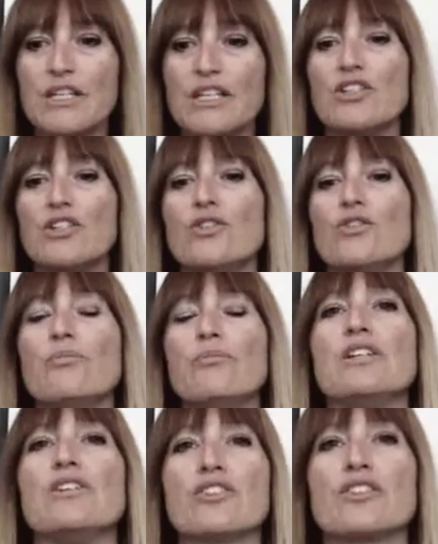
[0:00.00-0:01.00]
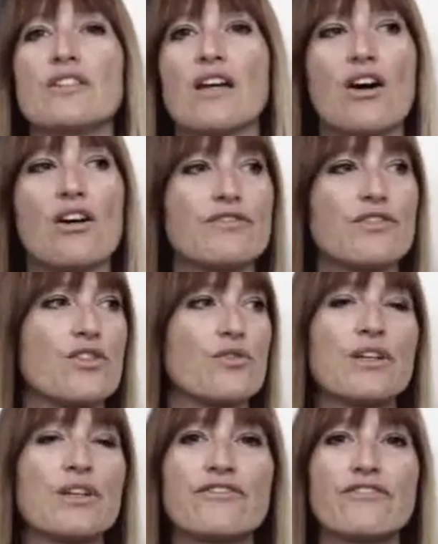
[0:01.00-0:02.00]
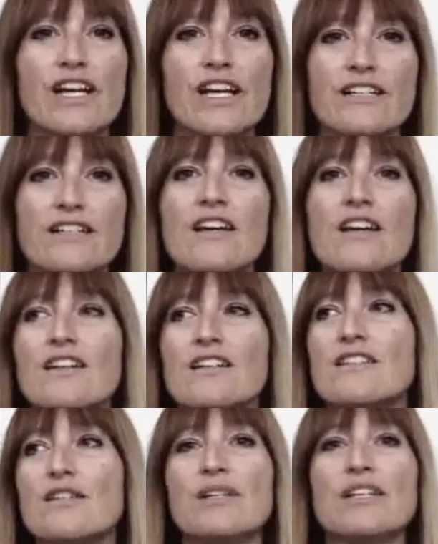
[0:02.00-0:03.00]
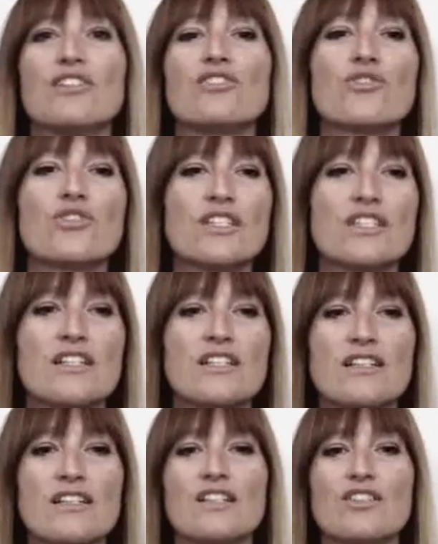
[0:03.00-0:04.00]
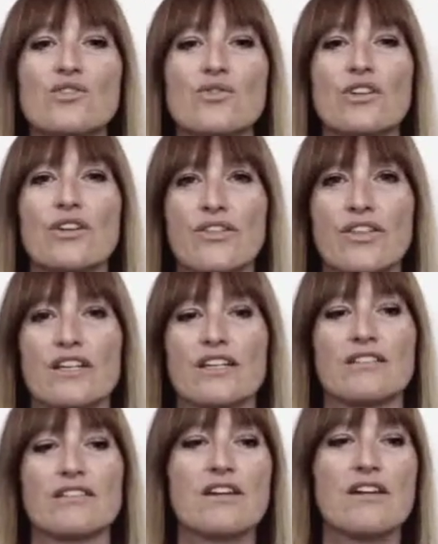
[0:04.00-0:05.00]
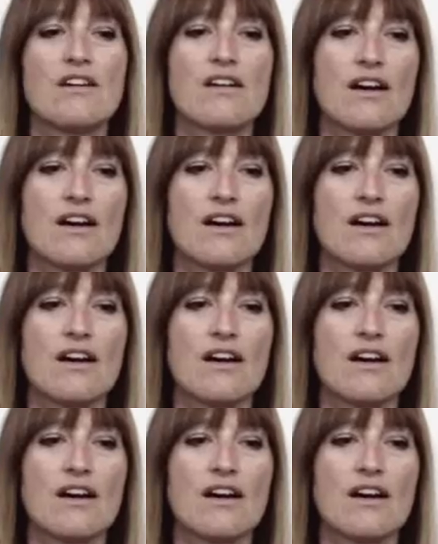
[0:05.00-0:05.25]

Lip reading: Be you, be yourself. Don't be afraid to be interested in these sort of things,